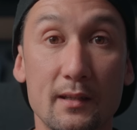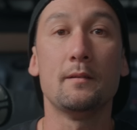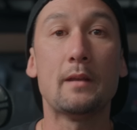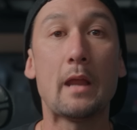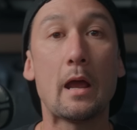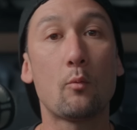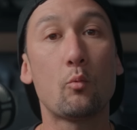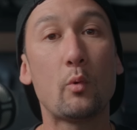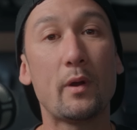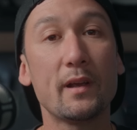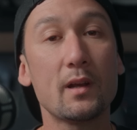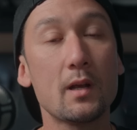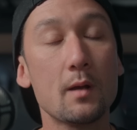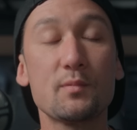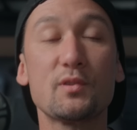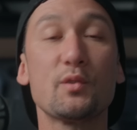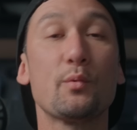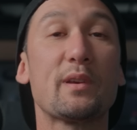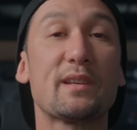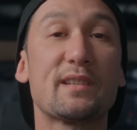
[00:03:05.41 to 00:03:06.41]
Now, when it
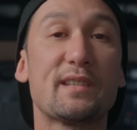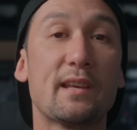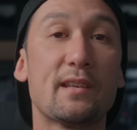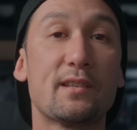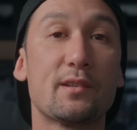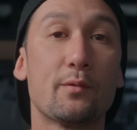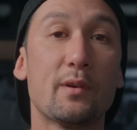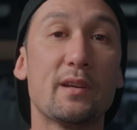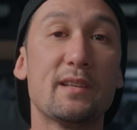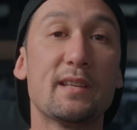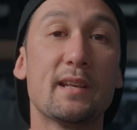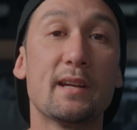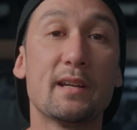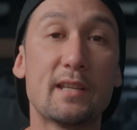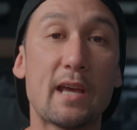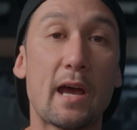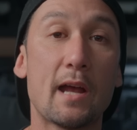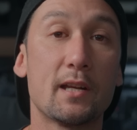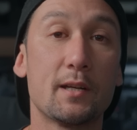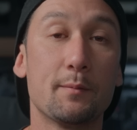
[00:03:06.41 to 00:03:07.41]
comes to accessories and
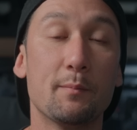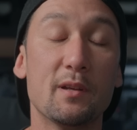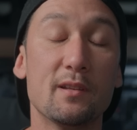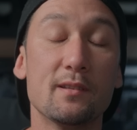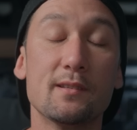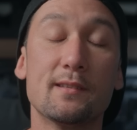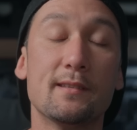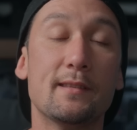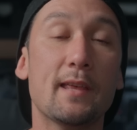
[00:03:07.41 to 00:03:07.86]
attachments,